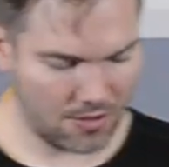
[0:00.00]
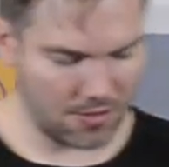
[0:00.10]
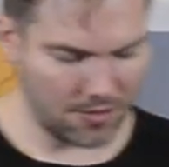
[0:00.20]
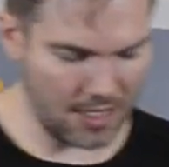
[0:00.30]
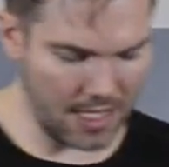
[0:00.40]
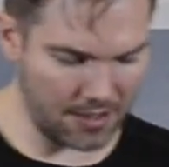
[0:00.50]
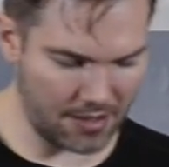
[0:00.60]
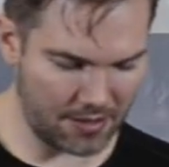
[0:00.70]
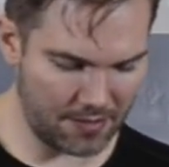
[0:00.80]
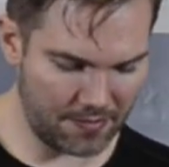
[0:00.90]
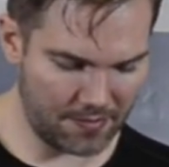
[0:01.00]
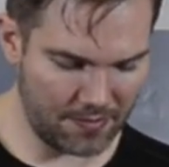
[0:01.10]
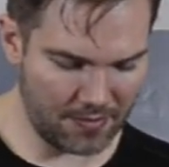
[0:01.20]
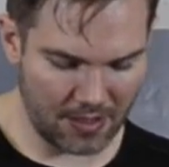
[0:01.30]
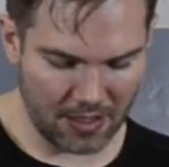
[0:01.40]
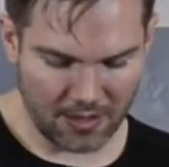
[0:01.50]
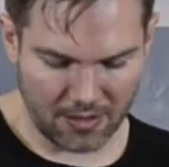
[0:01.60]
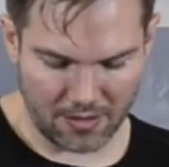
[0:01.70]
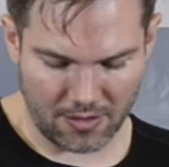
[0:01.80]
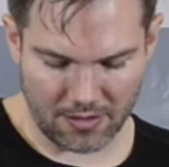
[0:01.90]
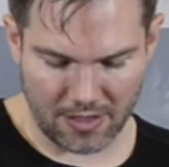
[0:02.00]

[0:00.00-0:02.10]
Great. All